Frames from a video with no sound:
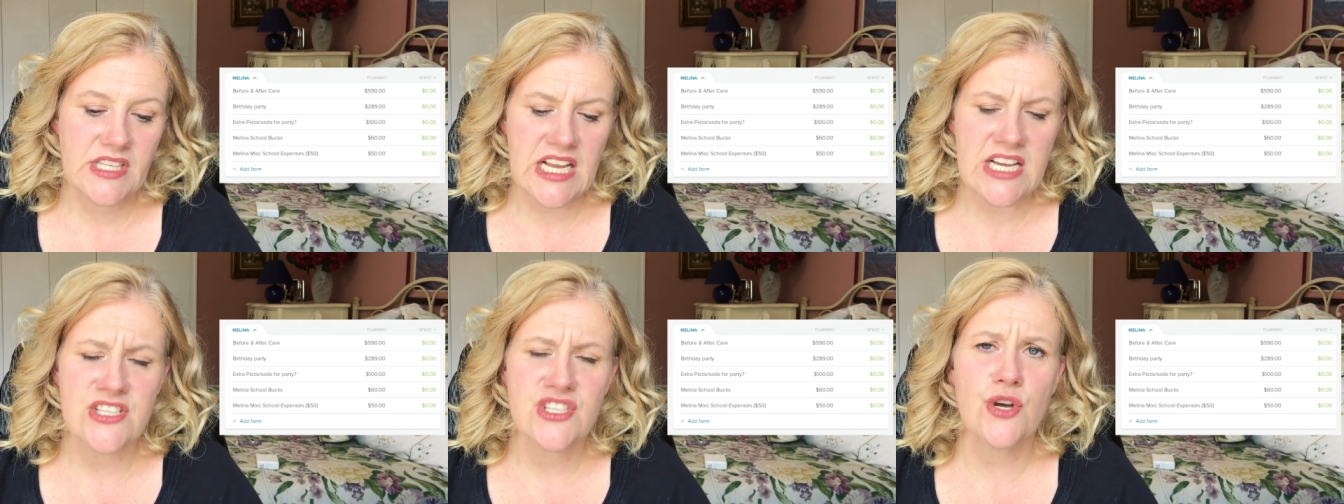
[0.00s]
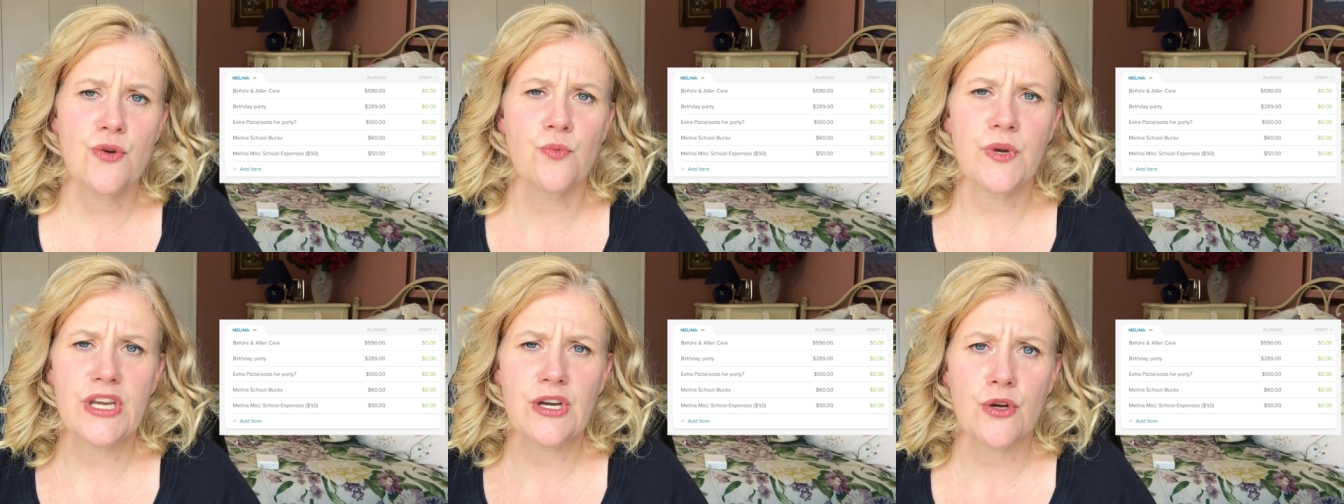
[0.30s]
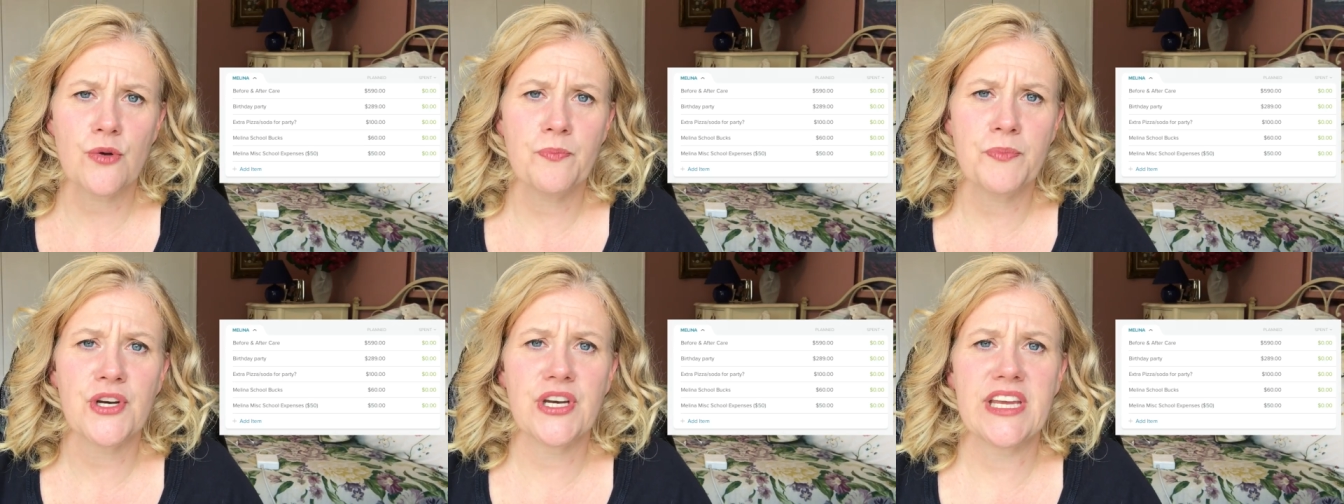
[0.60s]
So we
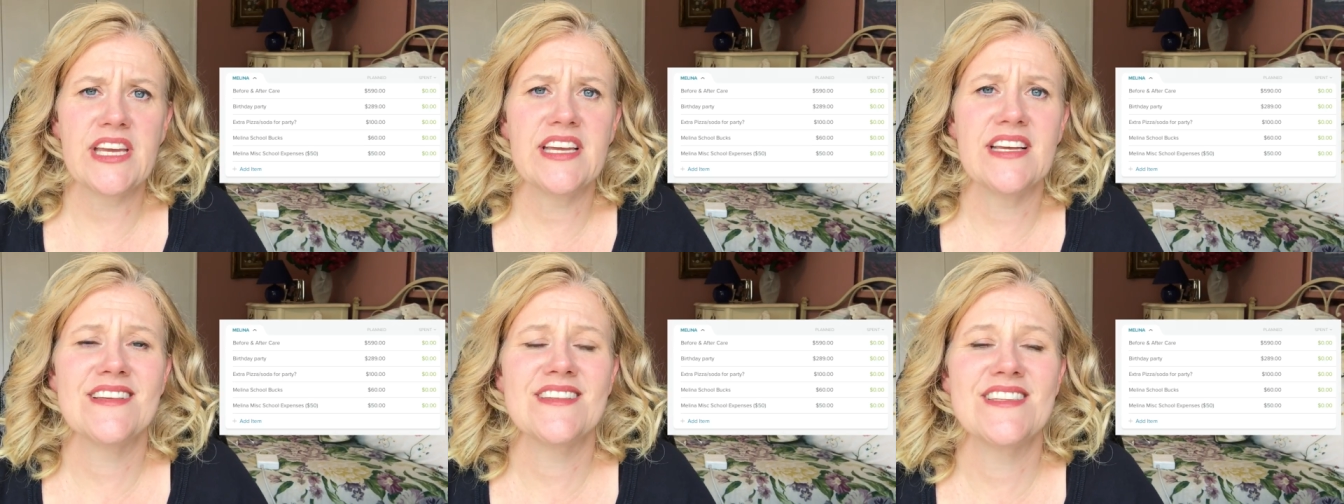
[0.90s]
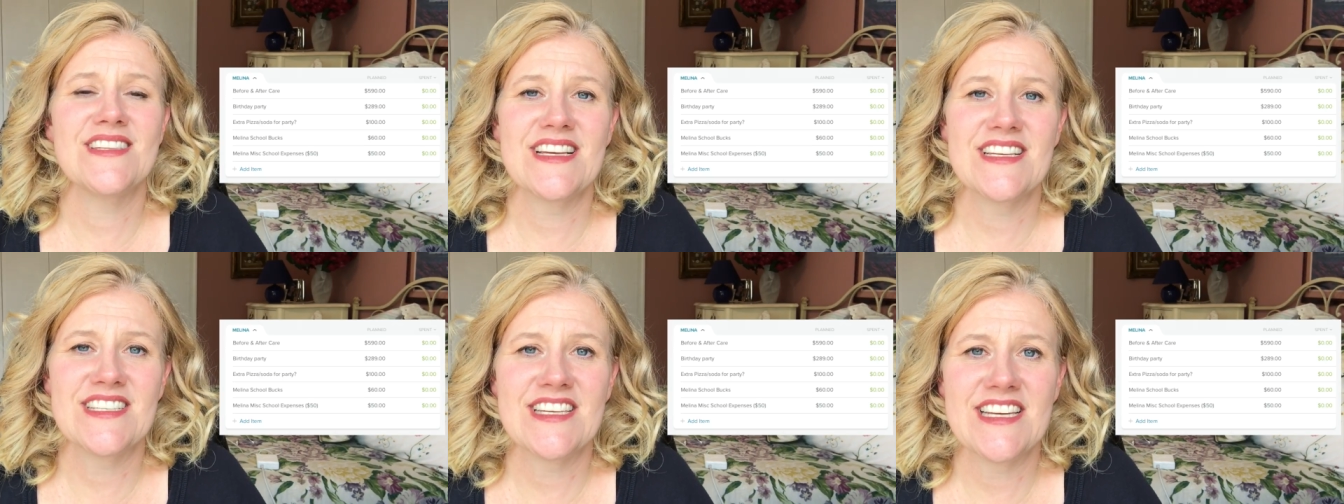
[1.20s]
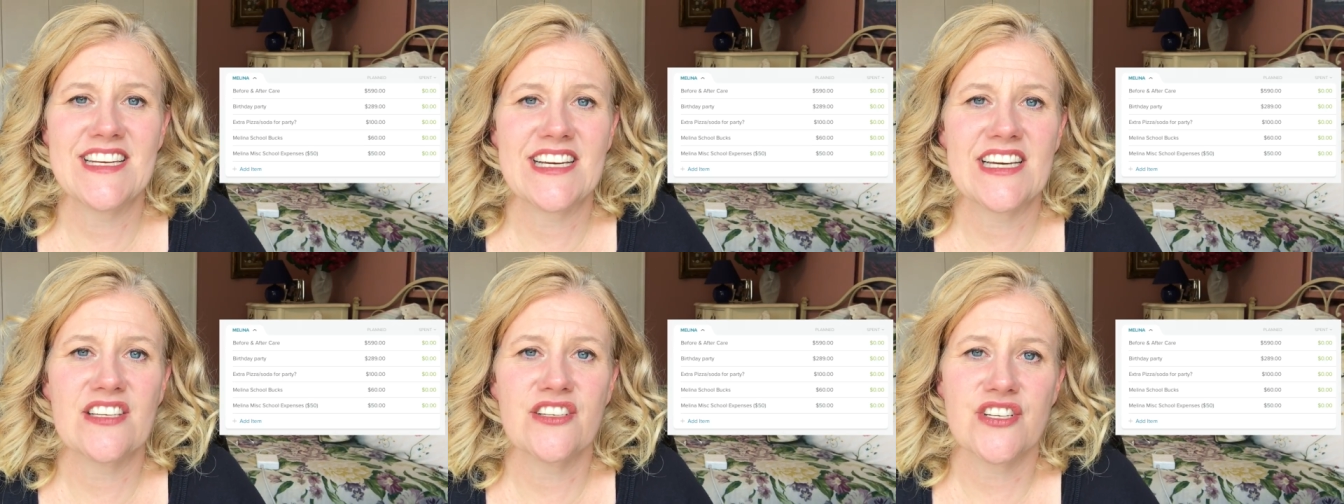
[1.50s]
are putting
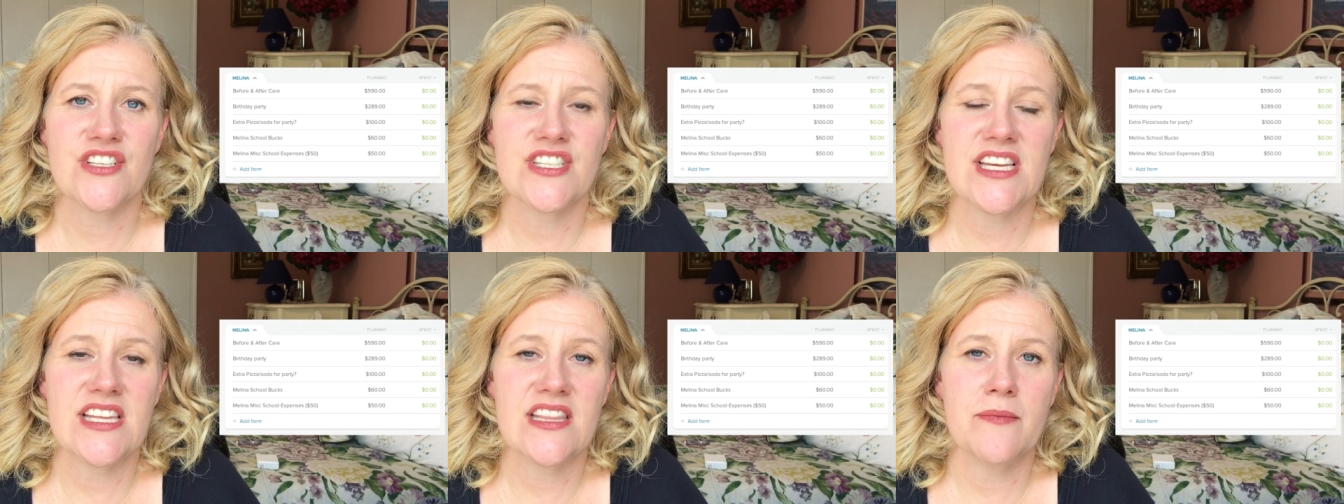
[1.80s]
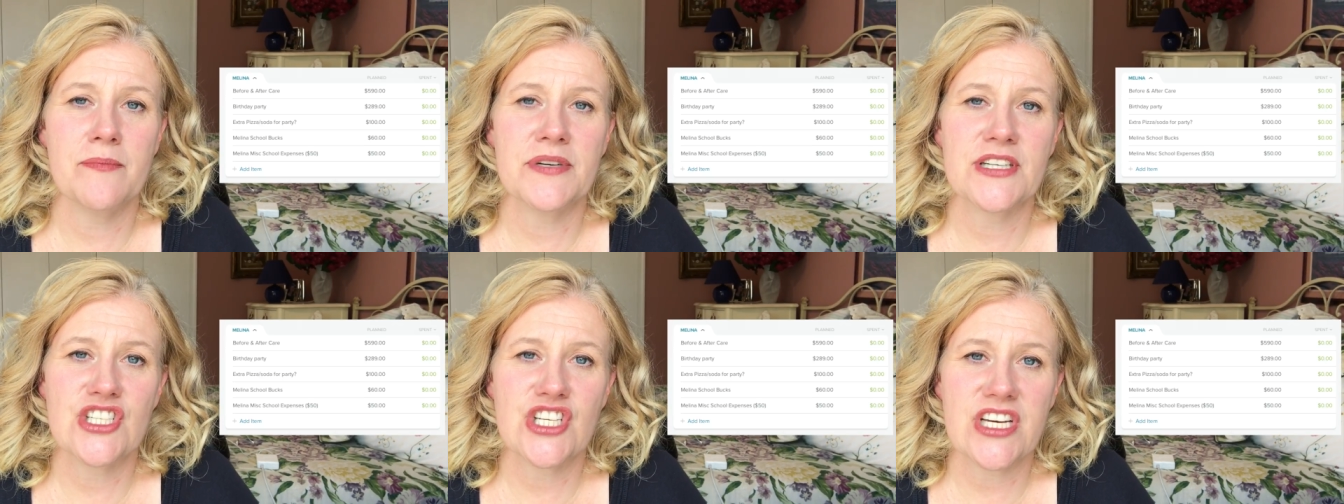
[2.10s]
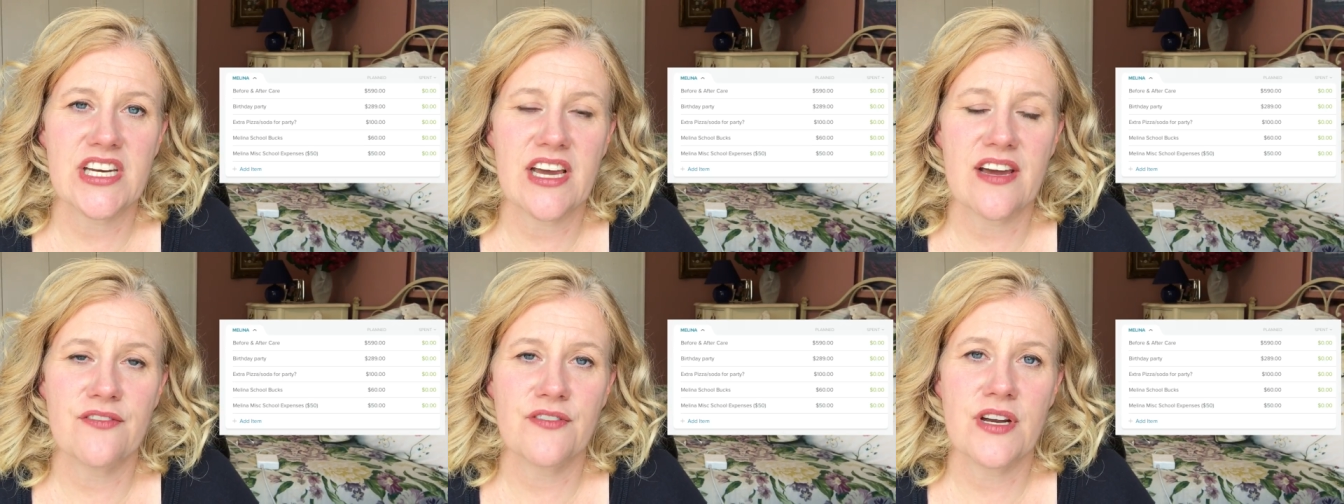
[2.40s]
sixty dollars in the
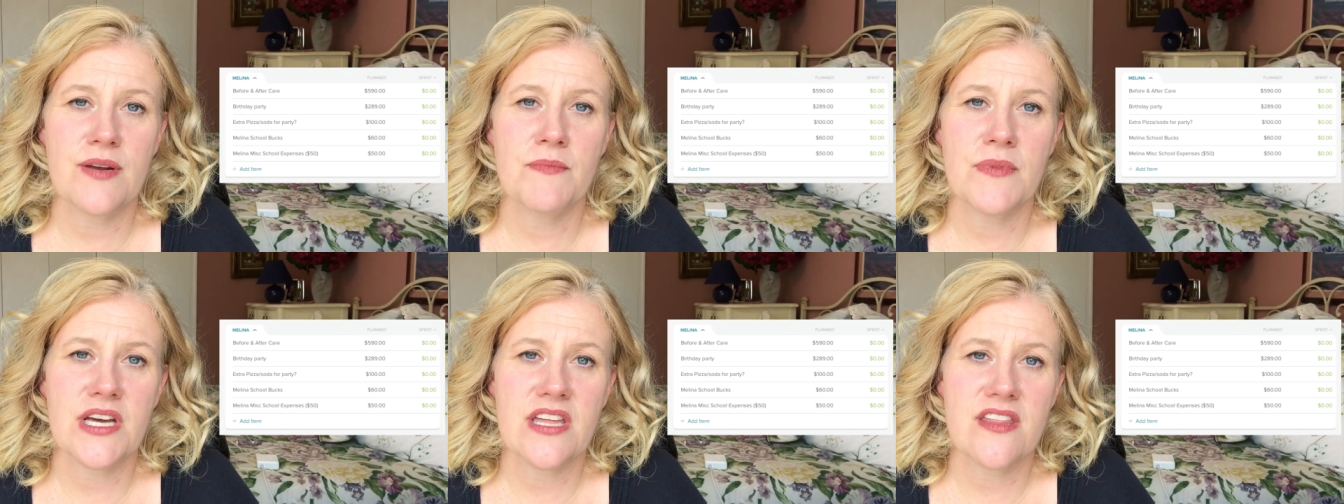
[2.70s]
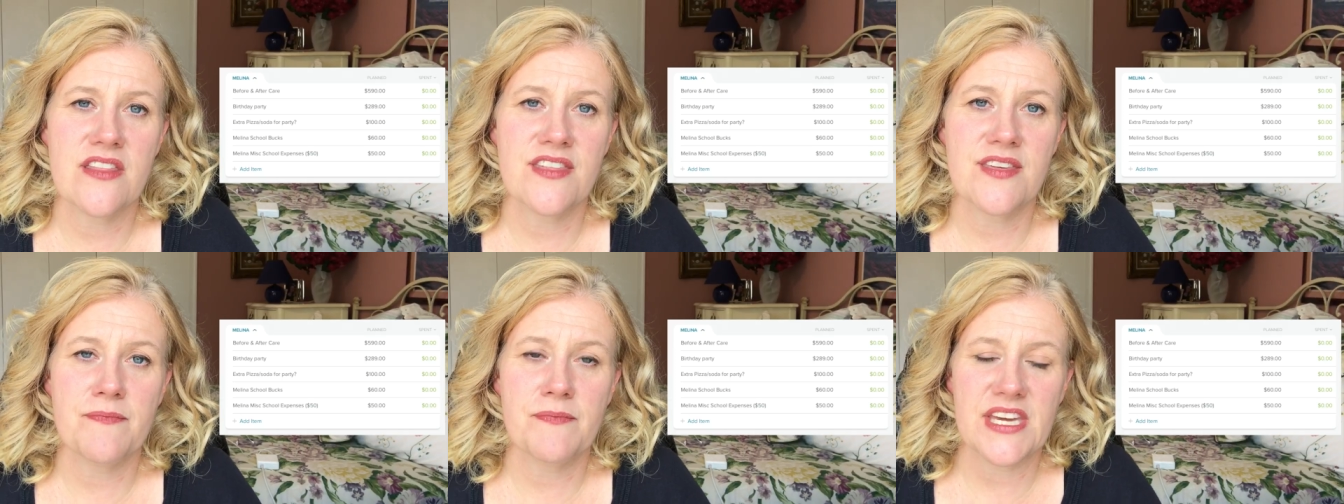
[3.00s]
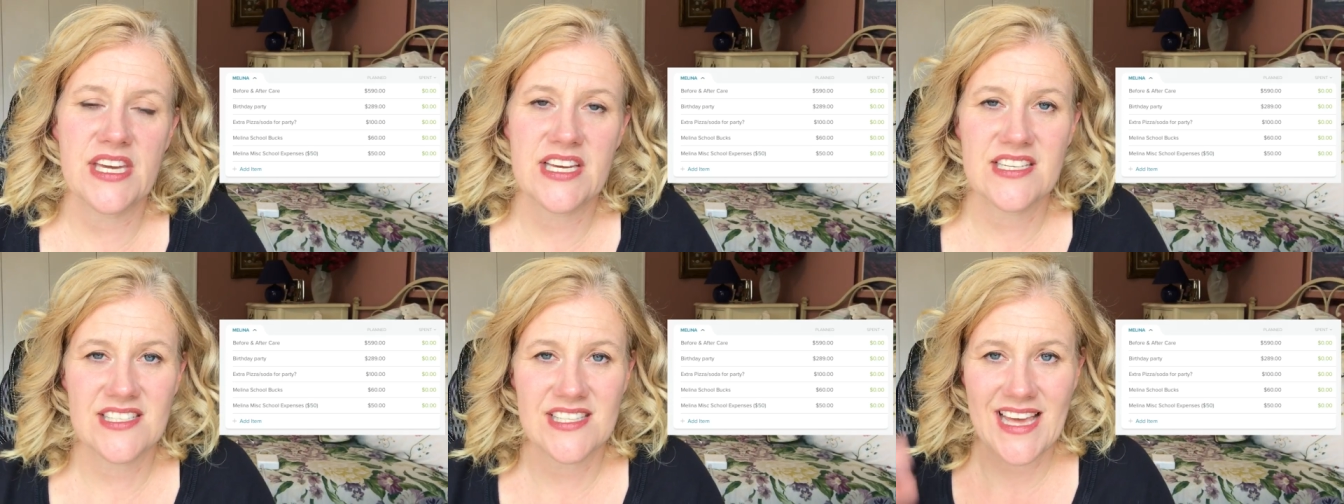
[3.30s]
budget every month
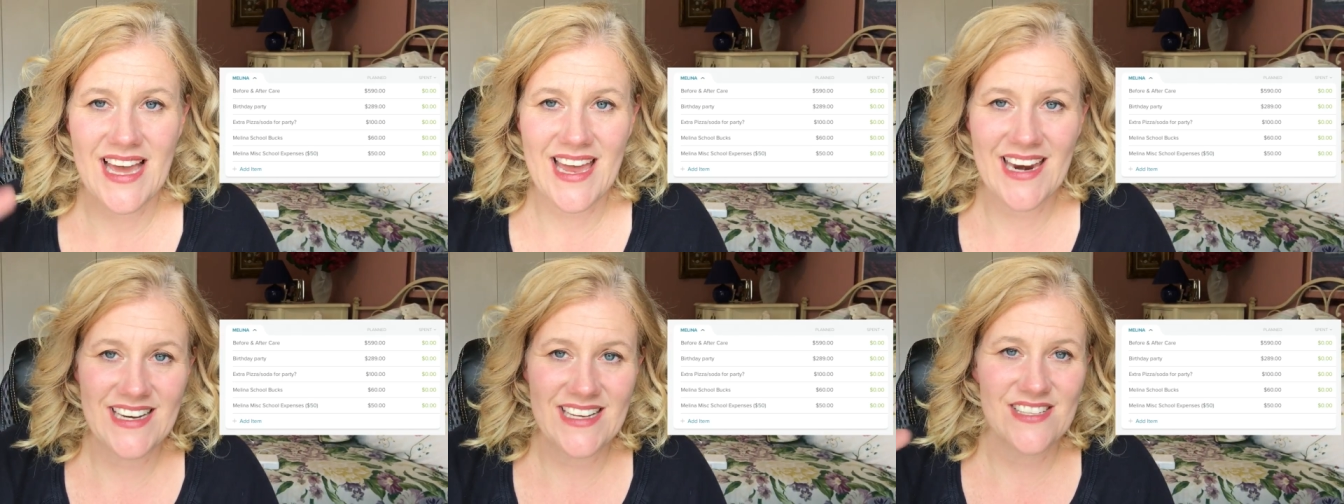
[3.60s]
because that